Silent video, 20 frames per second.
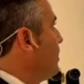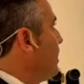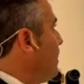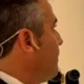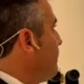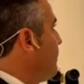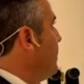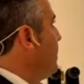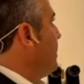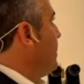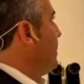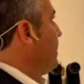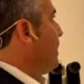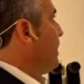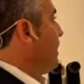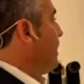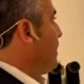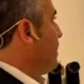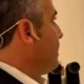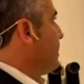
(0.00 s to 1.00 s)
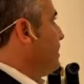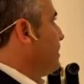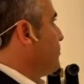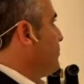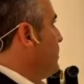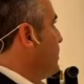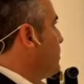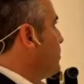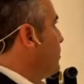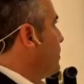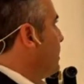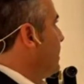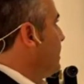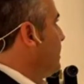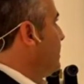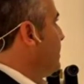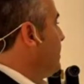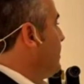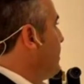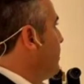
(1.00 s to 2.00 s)
we have this picture
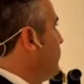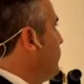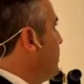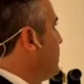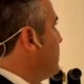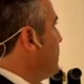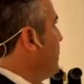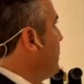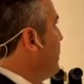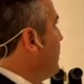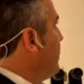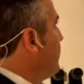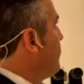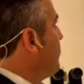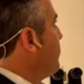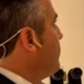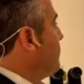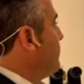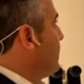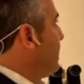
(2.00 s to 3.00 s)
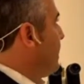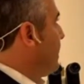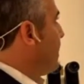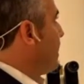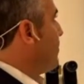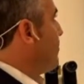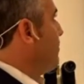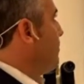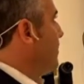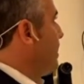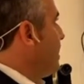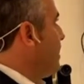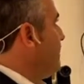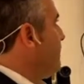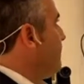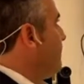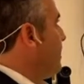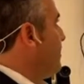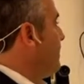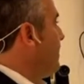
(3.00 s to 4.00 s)
in which there are many
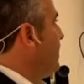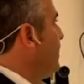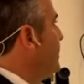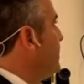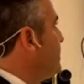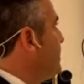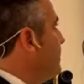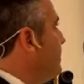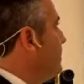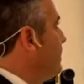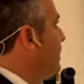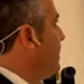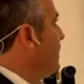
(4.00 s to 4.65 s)
females